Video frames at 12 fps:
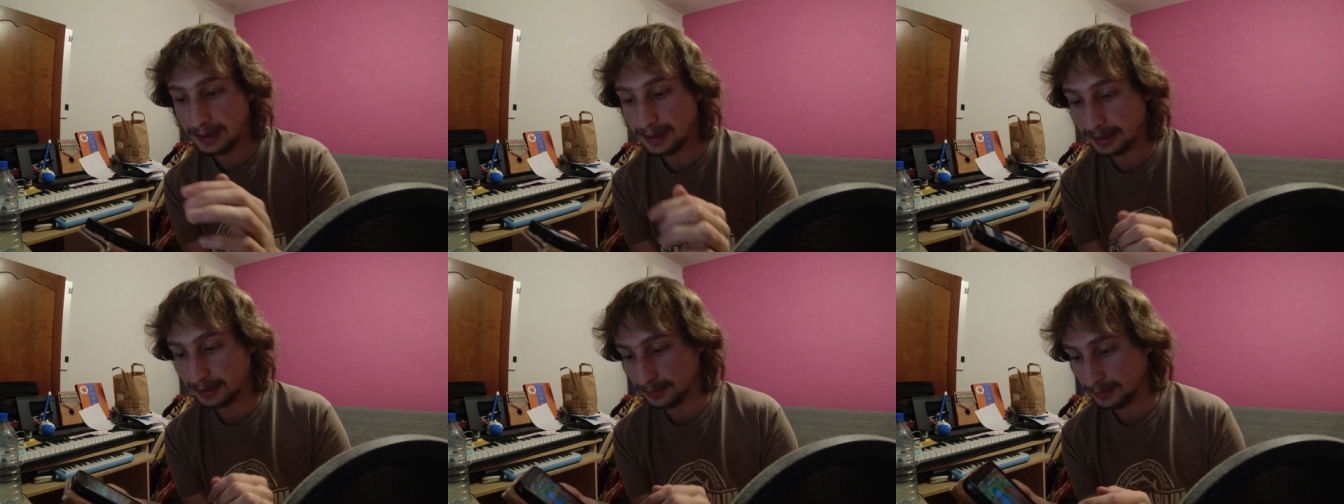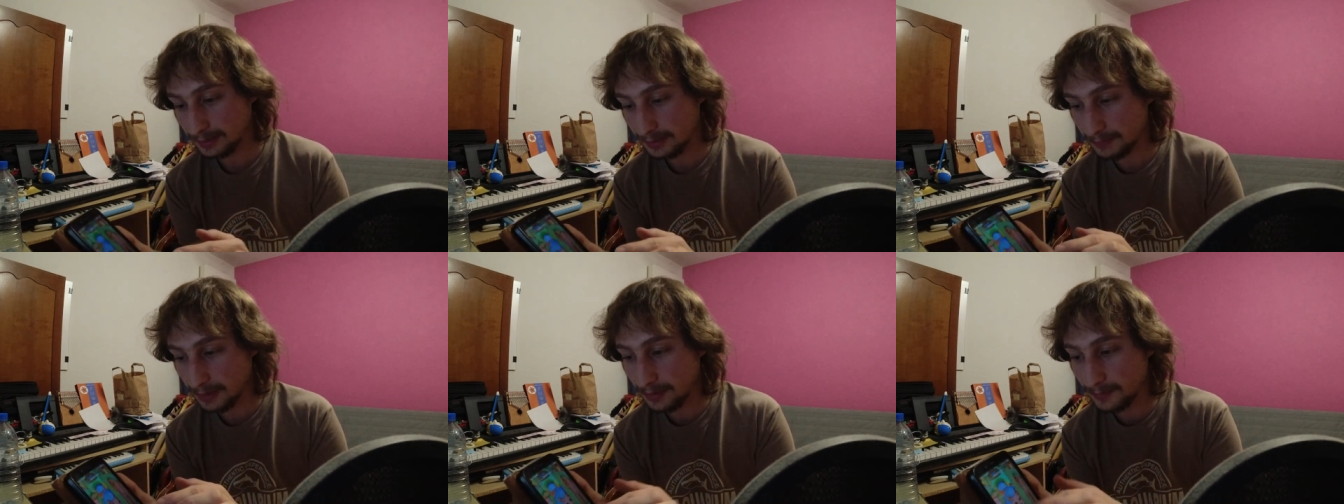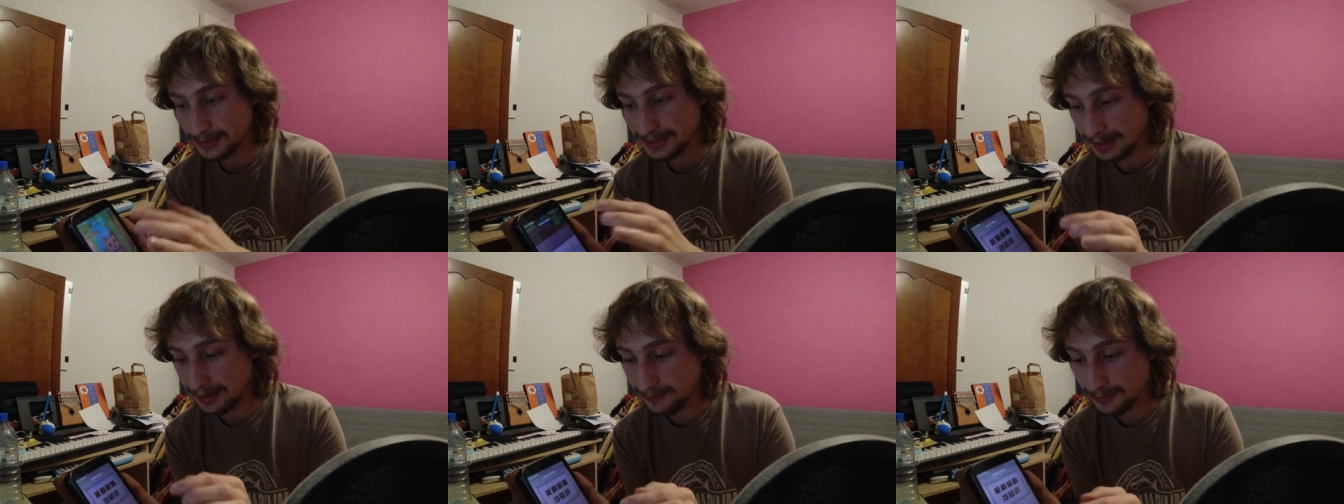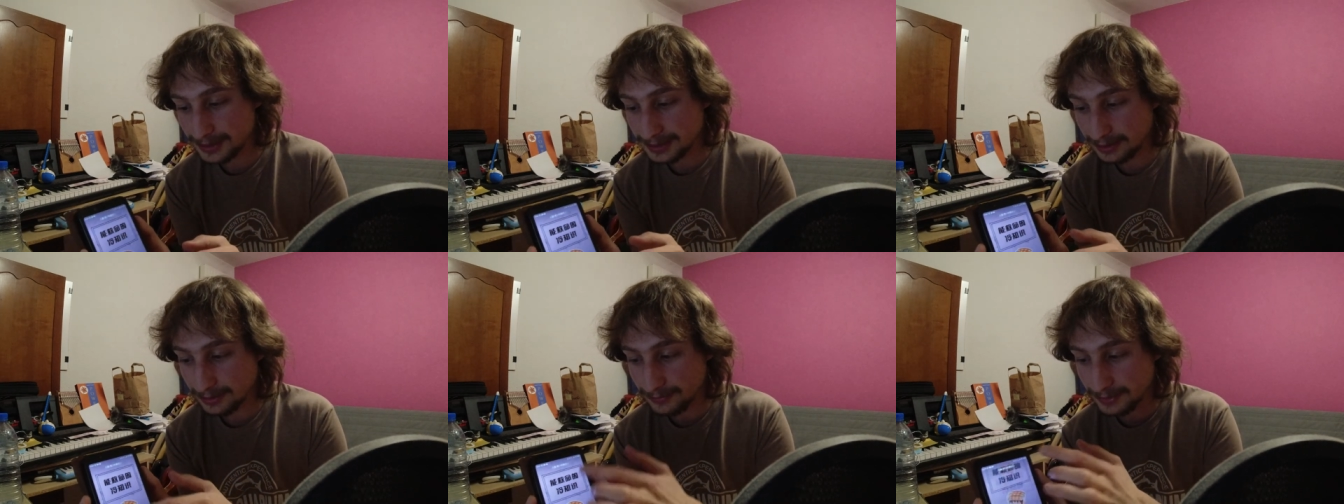Like almost every
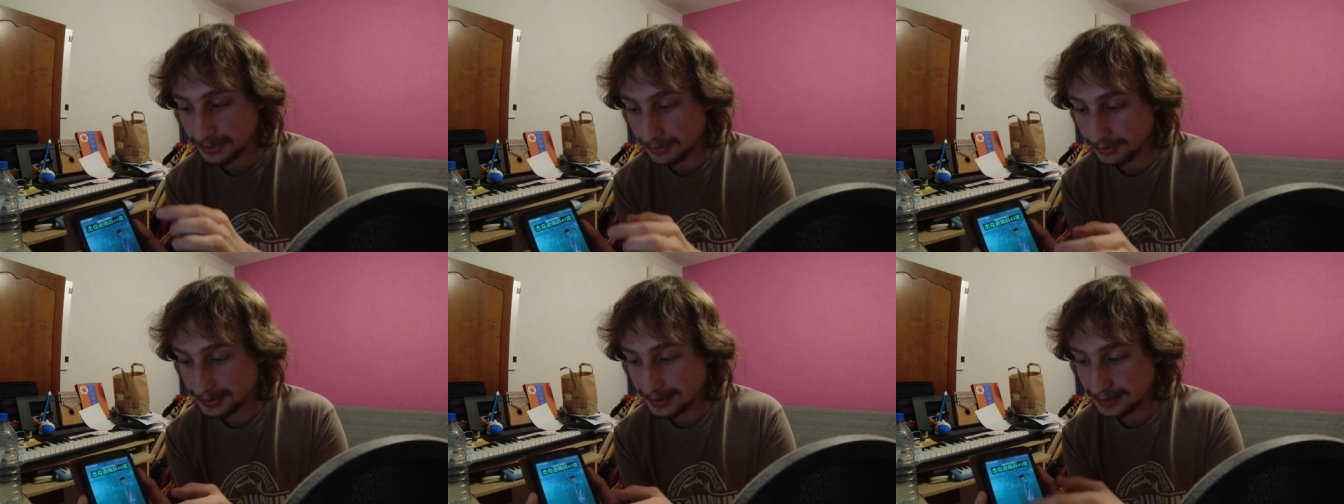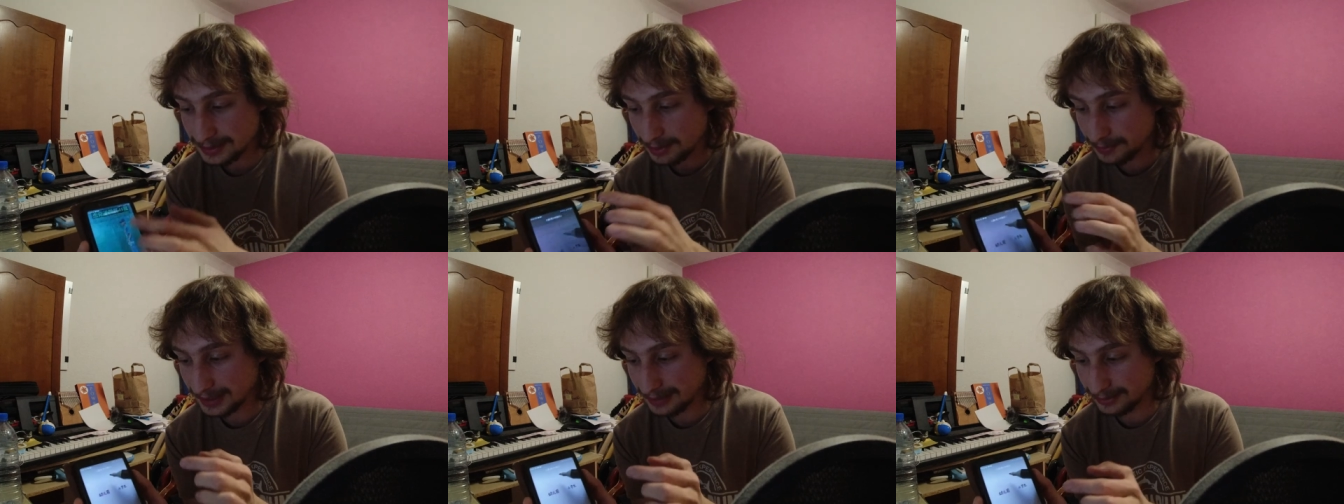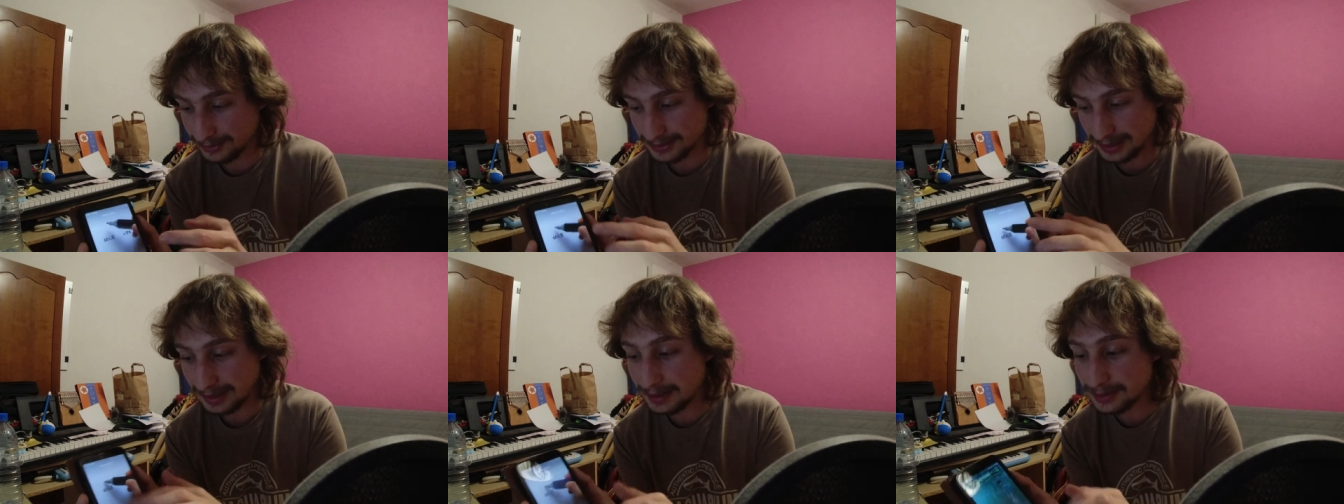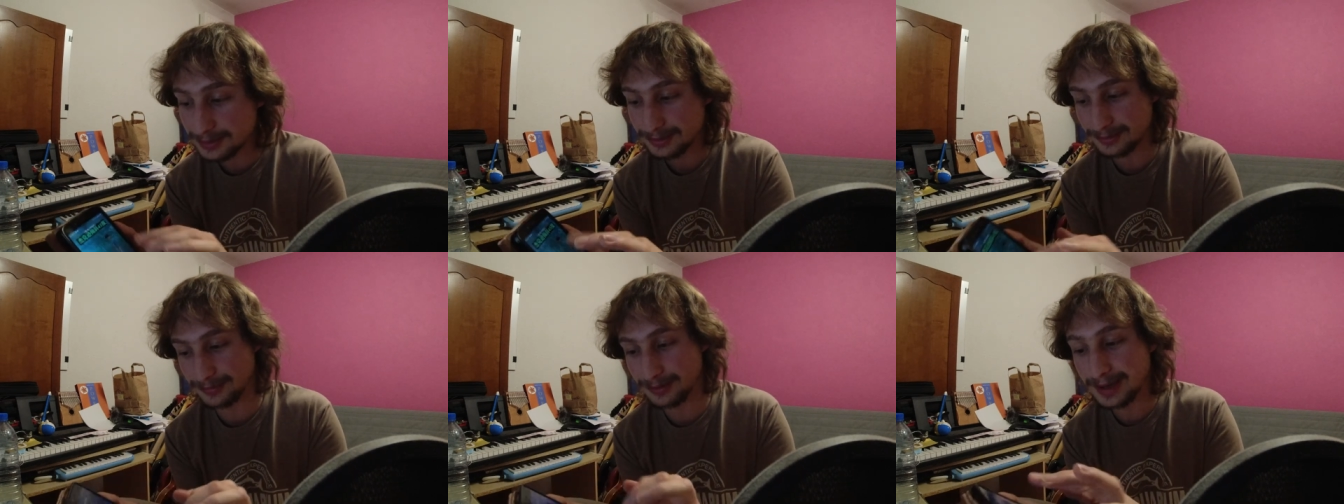single video has subtitles, and it's
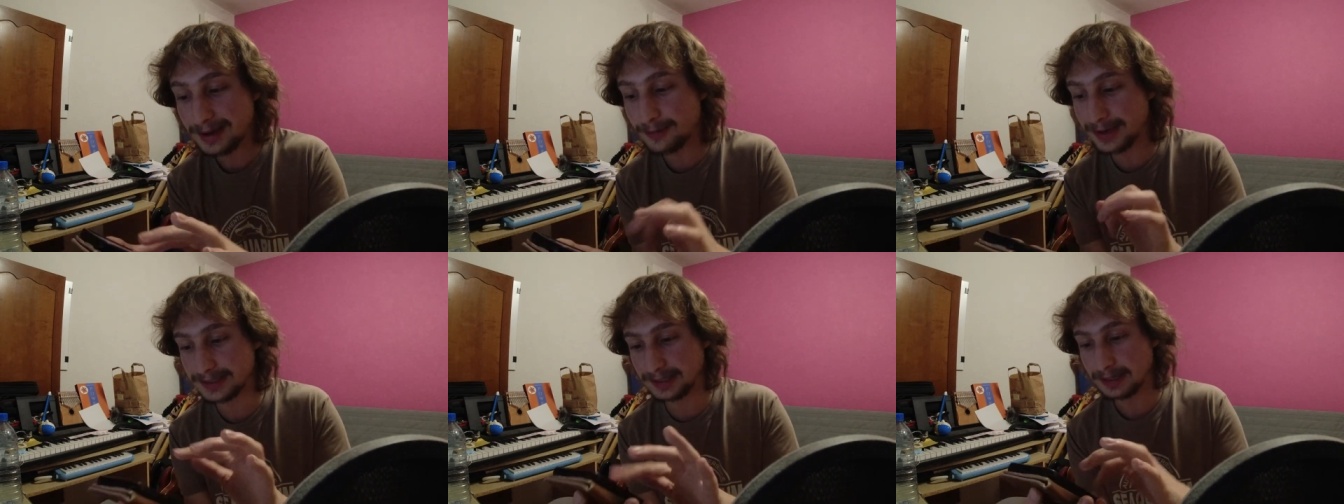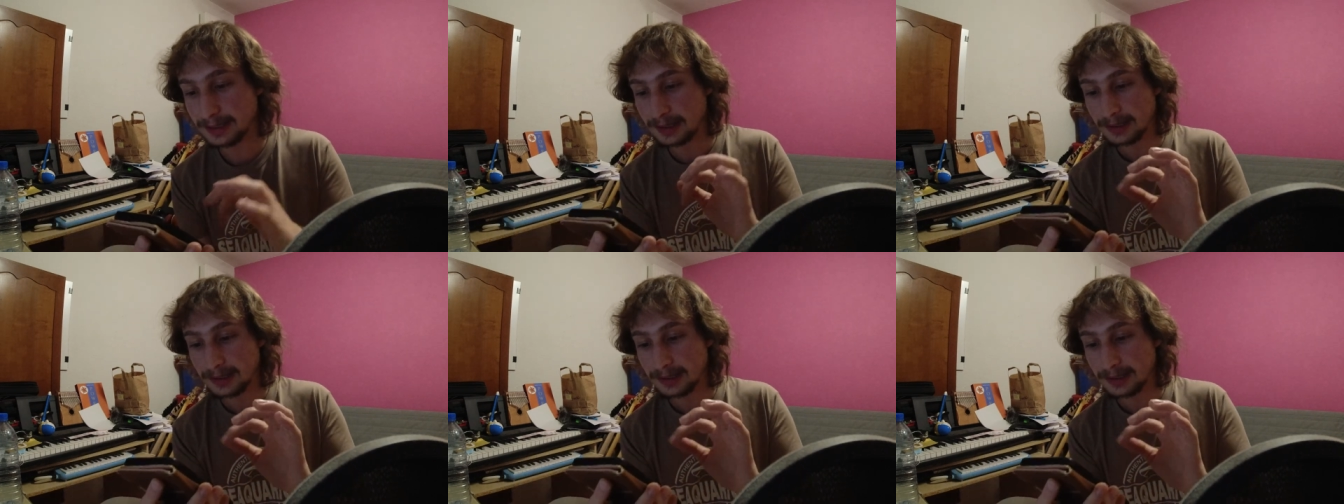really crazy.